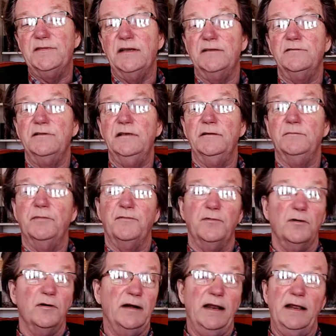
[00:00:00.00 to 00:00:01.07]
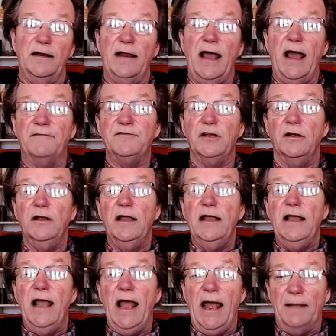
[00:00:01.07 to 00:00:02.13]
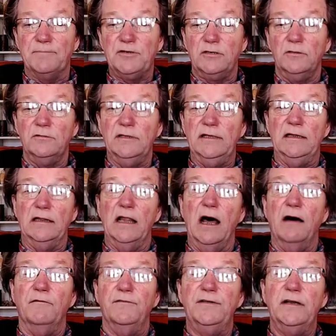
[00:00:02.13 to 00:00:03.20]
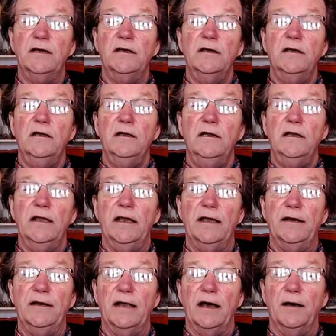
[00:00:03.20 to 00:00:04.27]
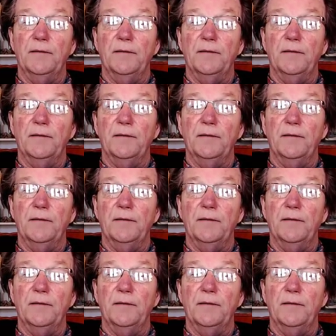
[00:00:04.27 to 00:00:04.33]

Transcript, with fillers: century and before and after absolutely loved. And